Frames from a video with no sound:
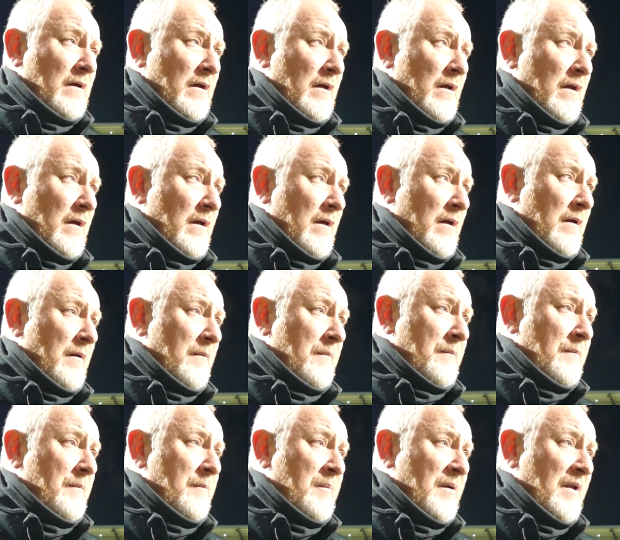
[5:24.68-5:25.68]

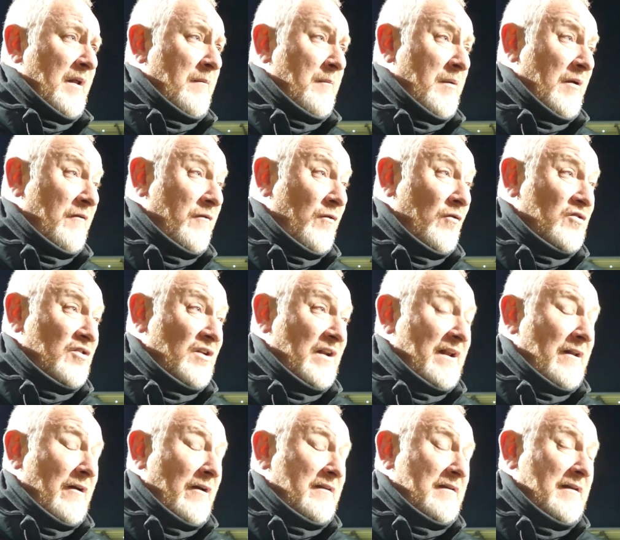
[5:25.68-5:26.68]
Um, but but
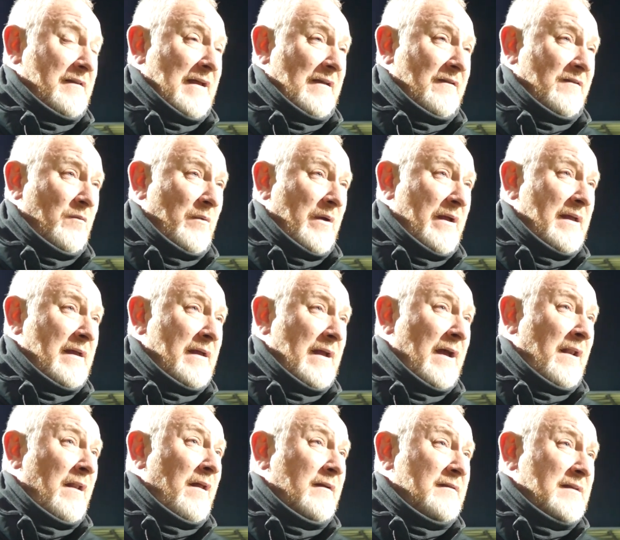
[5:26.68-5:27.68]
unfortunately, like I said, that's the way
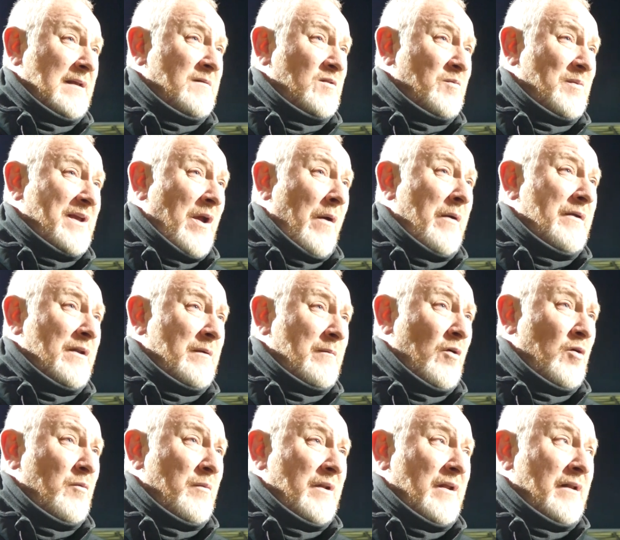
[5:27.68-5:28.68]
our luck seems to be going at the
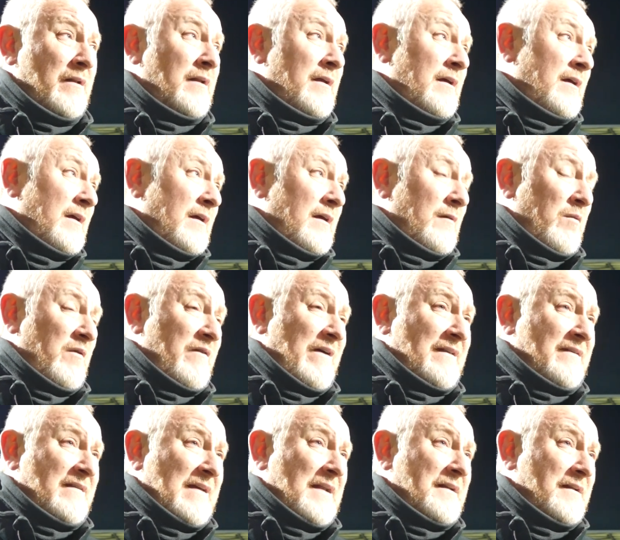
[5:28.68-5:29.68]
moment. And we've
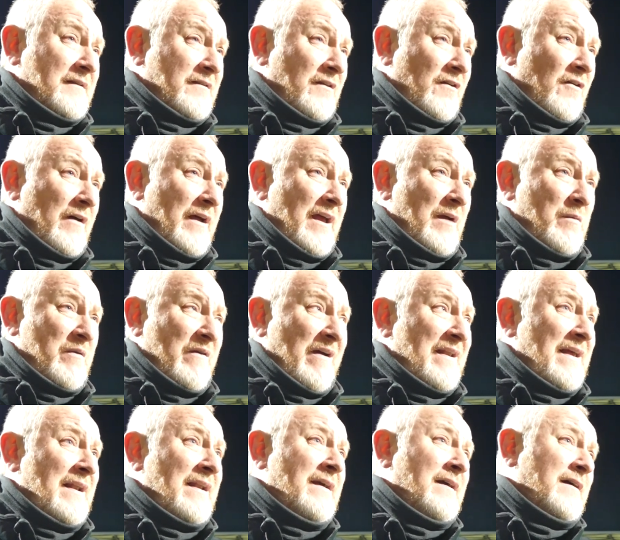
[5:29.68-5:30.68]
had Xander tonight, and we've
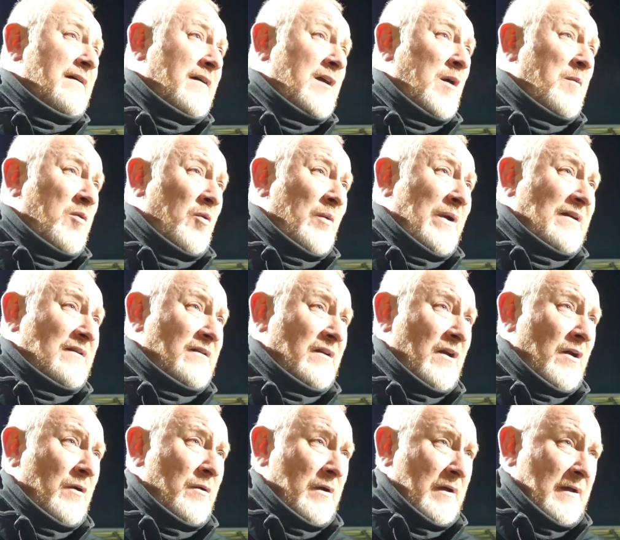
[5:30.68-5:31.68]
had Elliot a couple of weeks
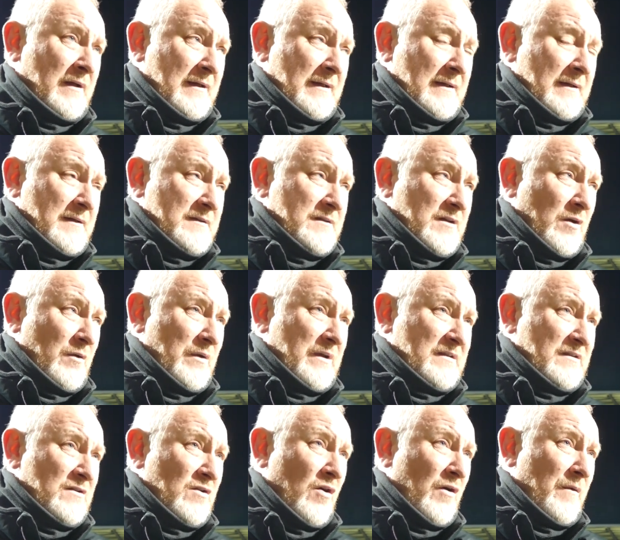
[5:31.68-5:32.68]
ago. So
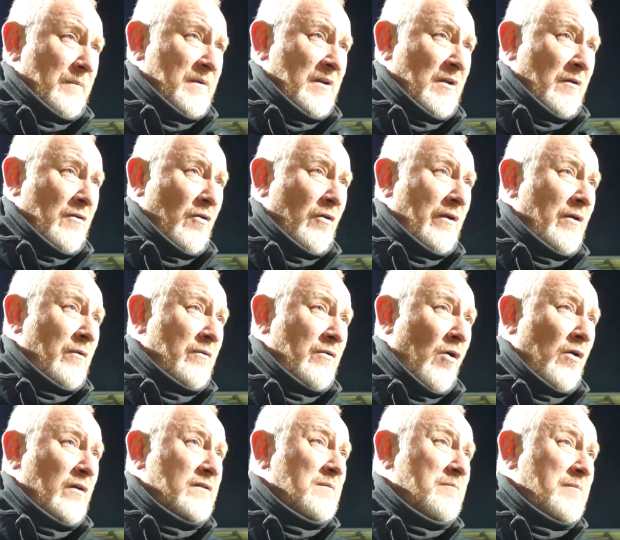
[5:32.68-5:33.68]
it's not you know not little
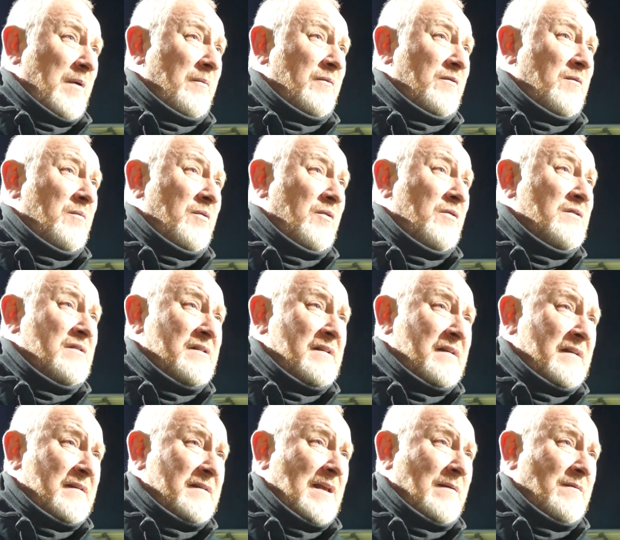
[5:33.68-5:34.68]
knocks and bumps and
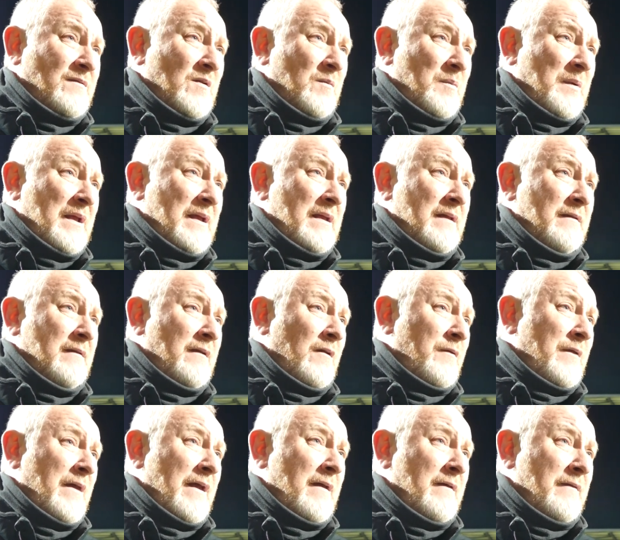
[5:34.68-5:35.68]
bruises. It seems to be you
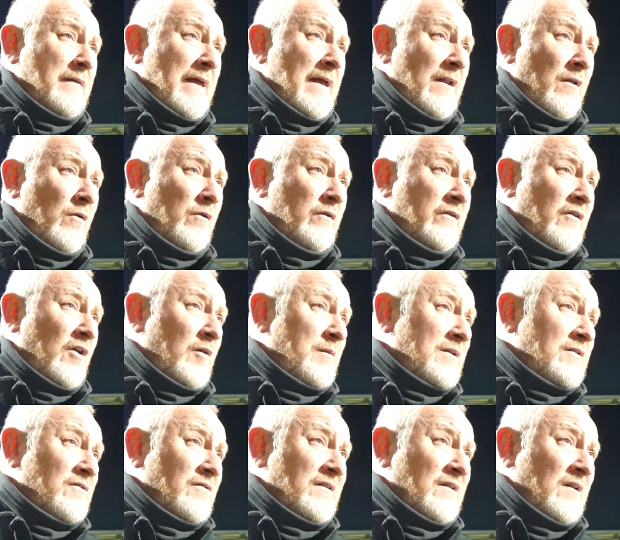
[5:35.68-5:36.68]
know their their long term
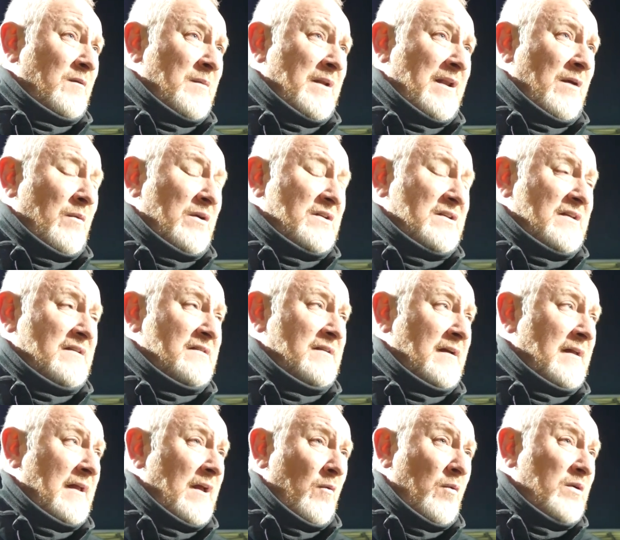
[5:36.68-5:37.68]
injuries at the minute, which is
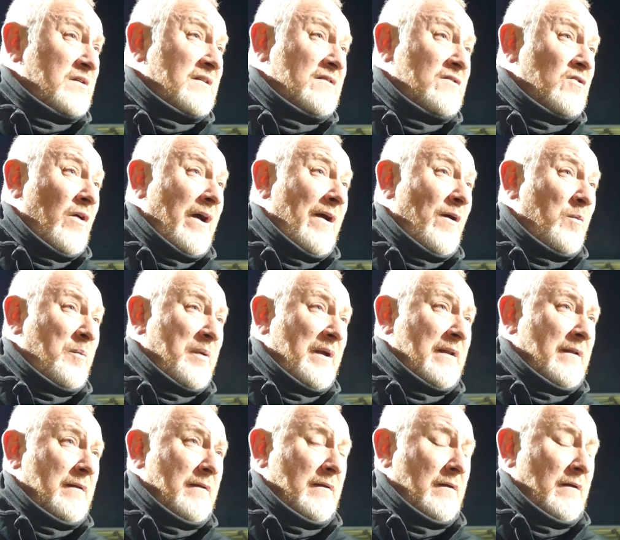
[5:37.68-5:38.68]
which is not
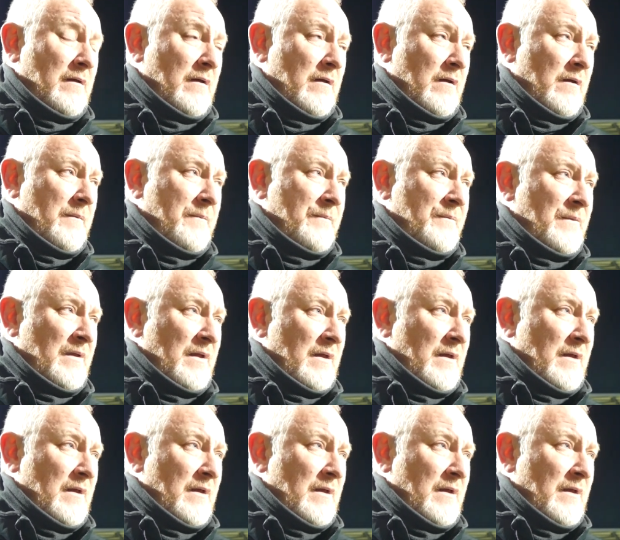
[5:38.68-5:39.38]
helping. Um,